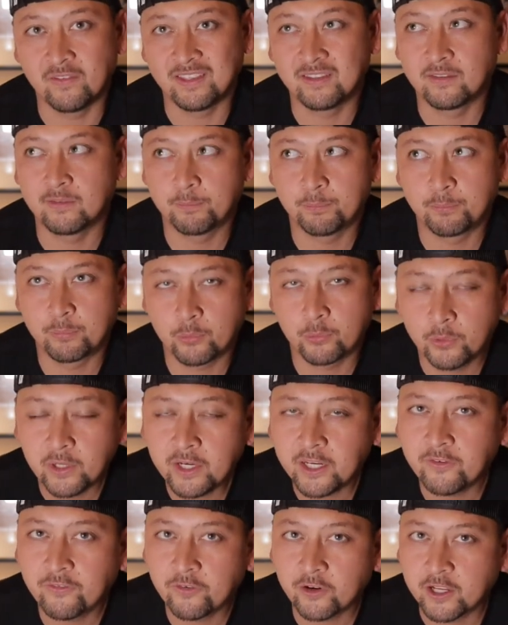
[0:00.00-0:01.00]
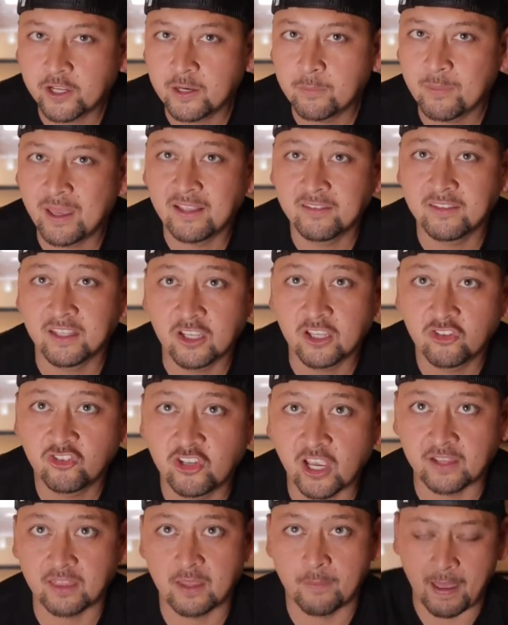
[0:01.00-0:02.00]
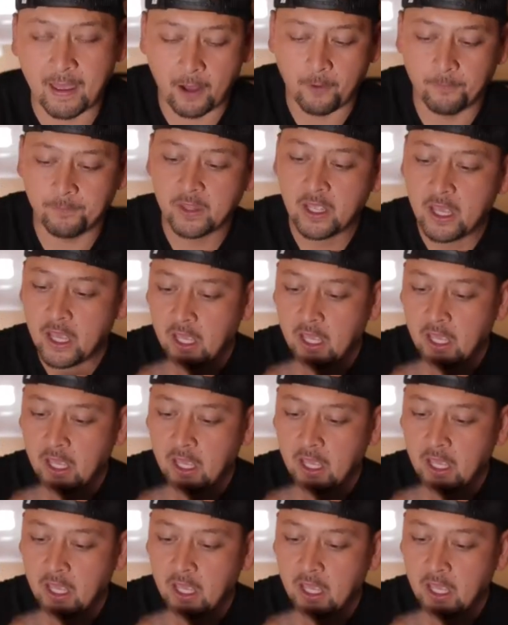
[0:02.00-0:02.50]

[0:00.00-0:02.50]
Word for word: It's pretty freaking amazing. Check them out.